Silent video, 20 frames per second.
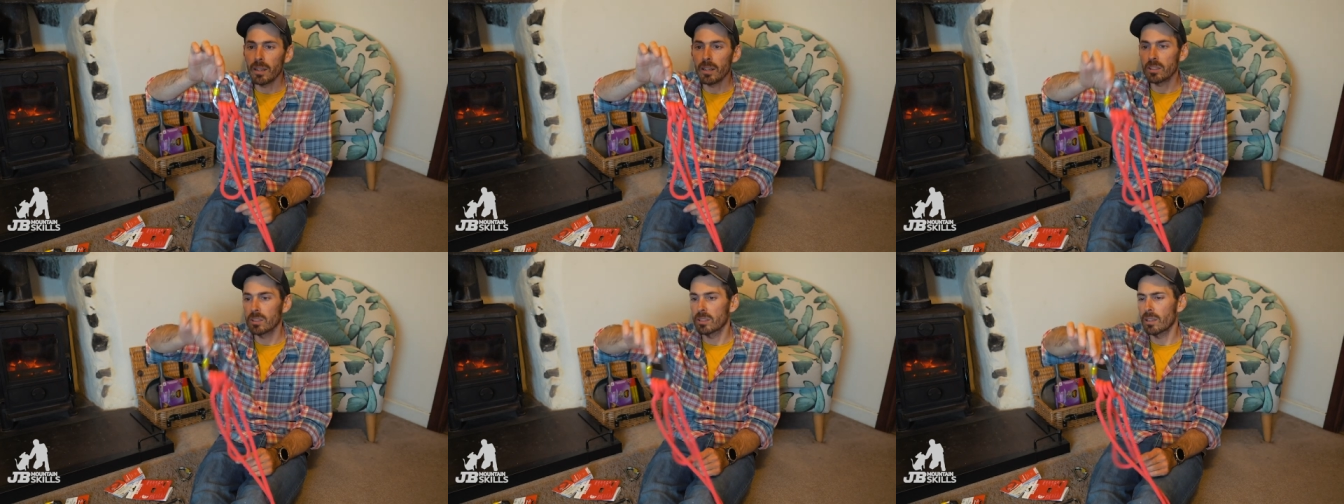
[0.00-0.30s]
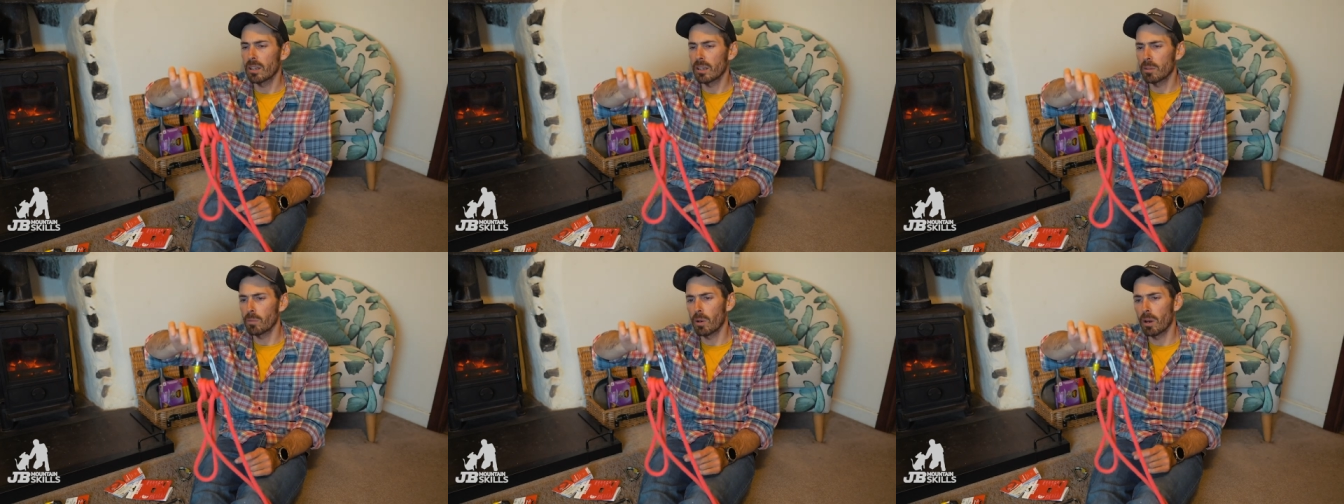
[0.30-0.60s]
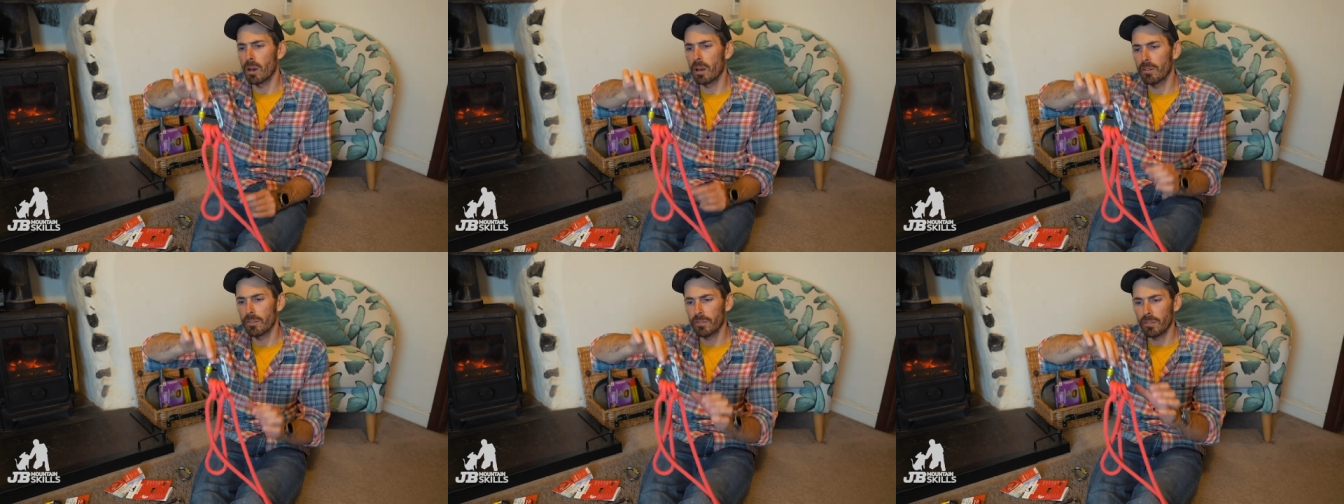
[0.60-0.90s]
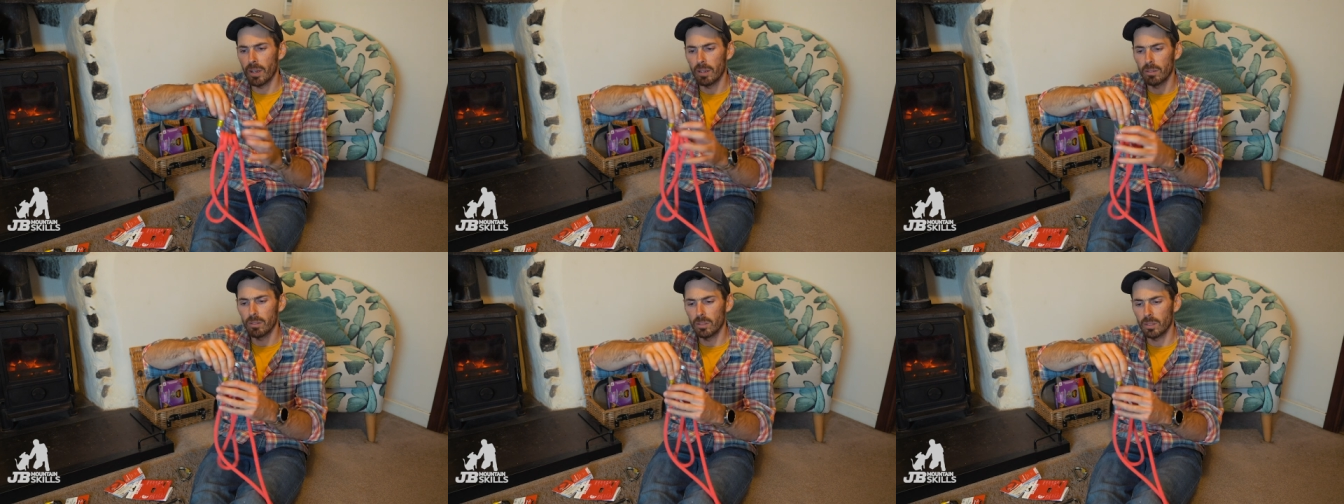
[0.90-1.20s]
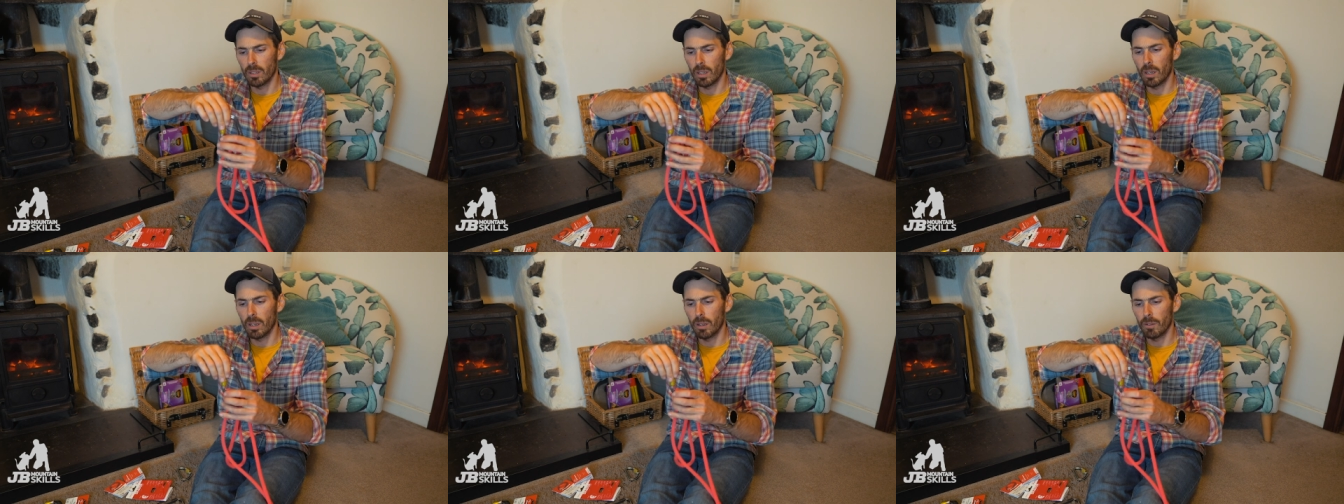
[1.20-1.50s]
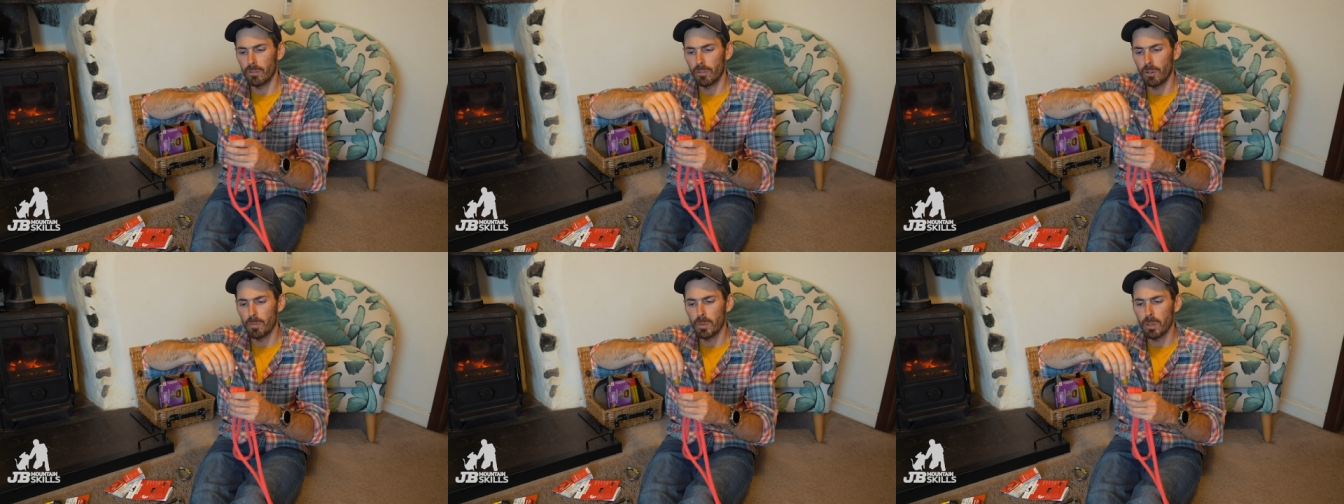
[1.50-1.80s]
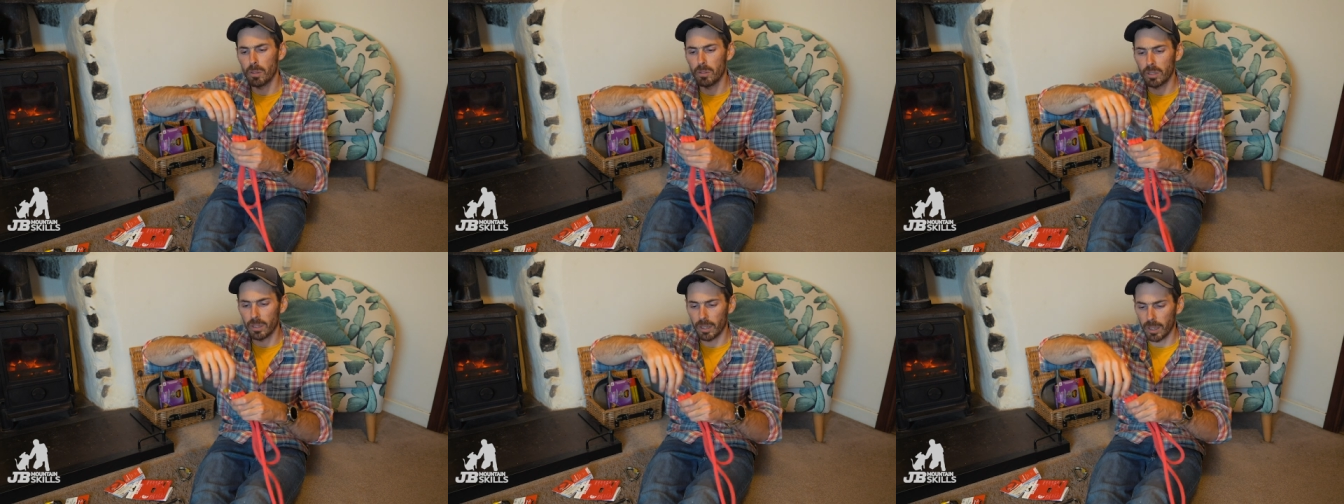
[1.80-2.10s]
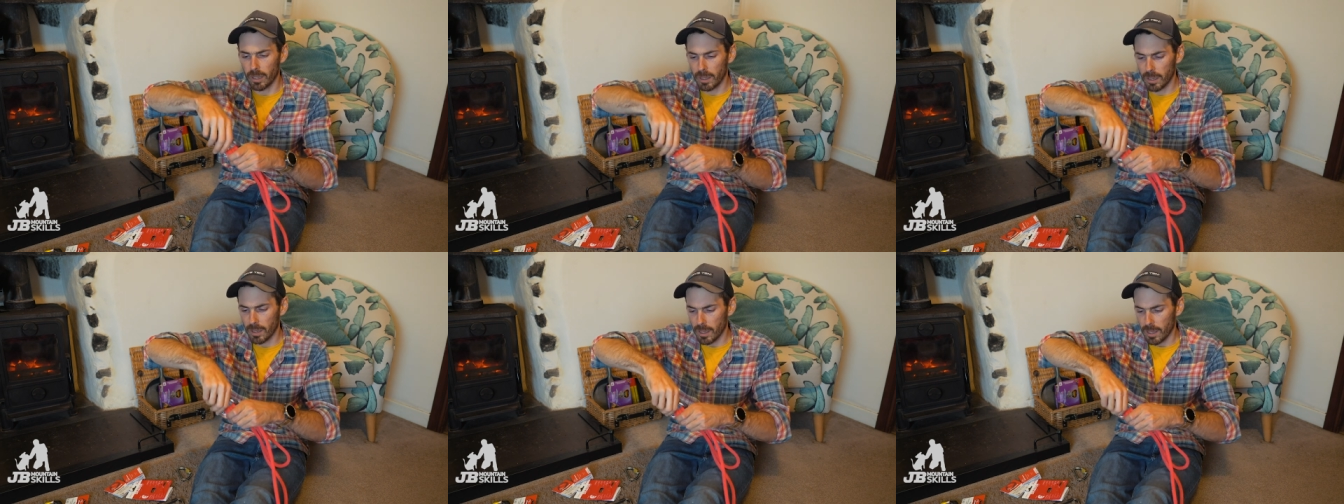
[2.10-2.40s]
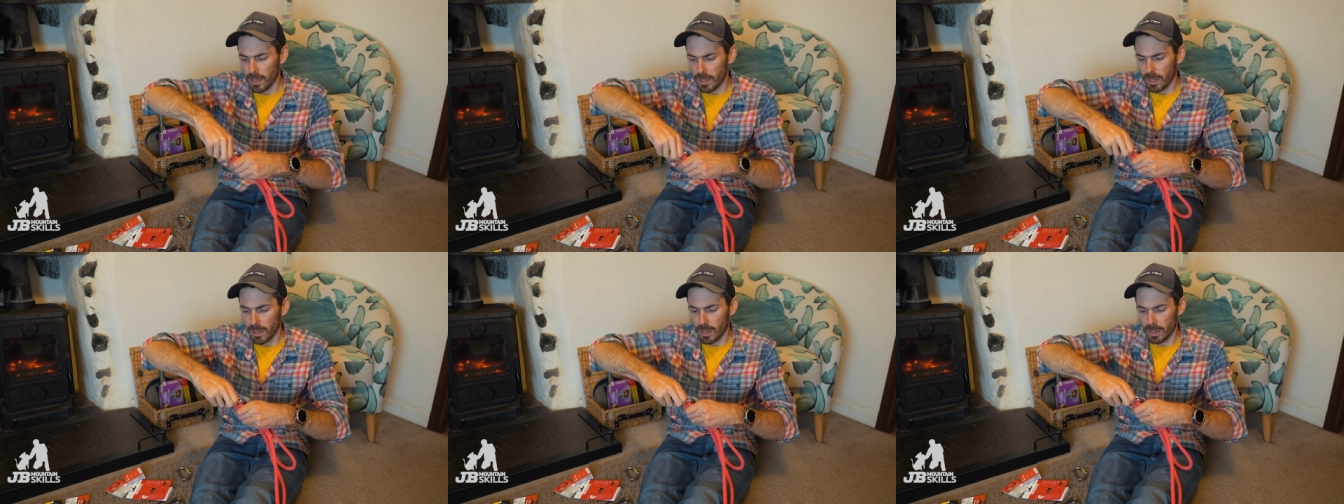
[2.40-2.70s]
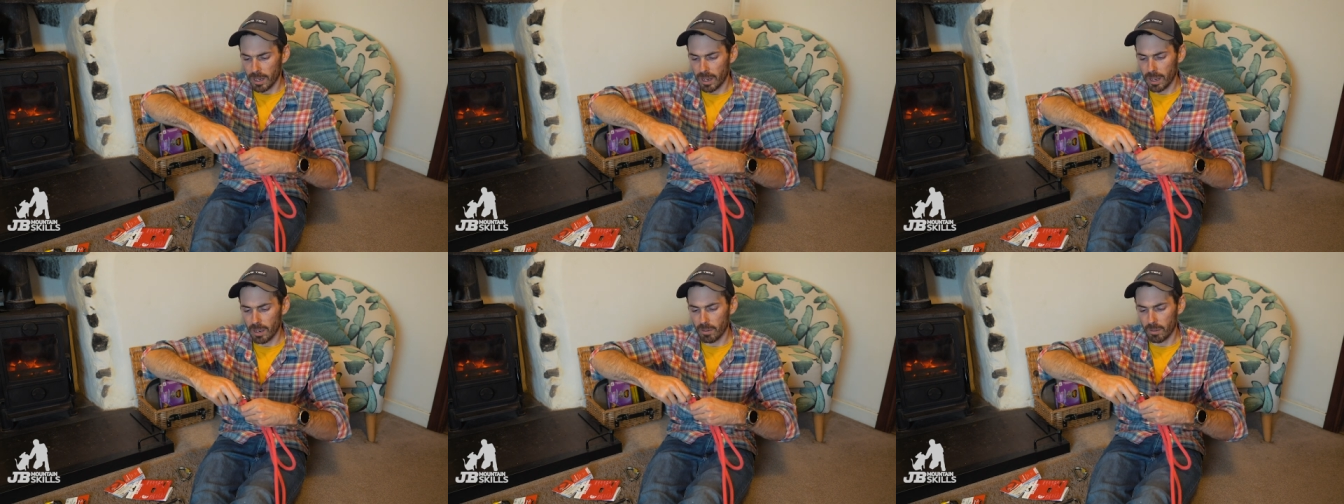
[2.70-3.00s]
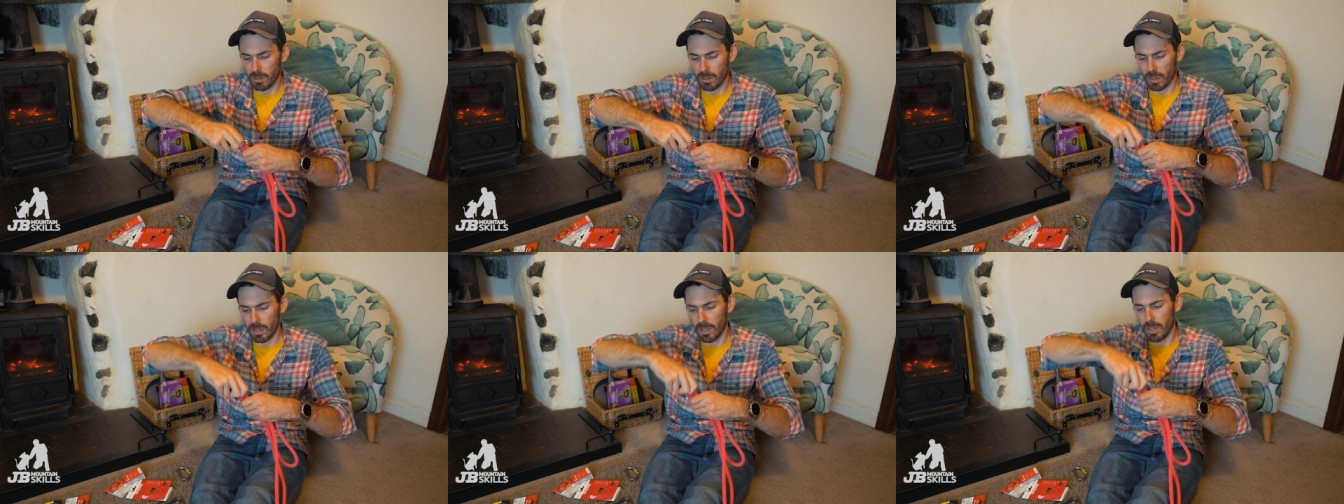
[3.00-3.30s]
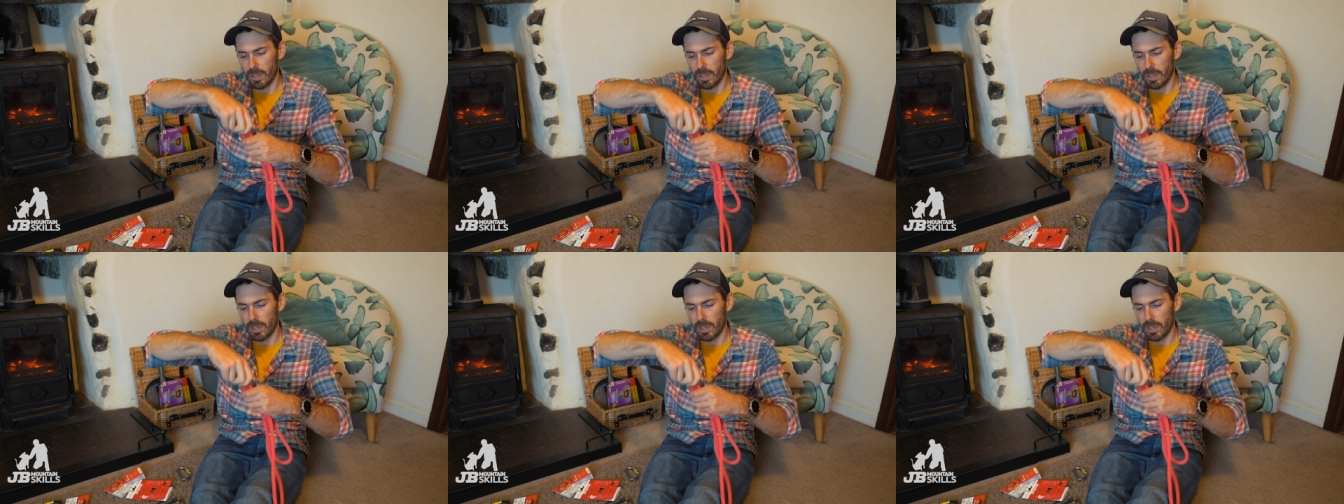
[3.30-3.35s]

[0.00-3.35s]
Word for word: That's certainly what I found from using it. Now,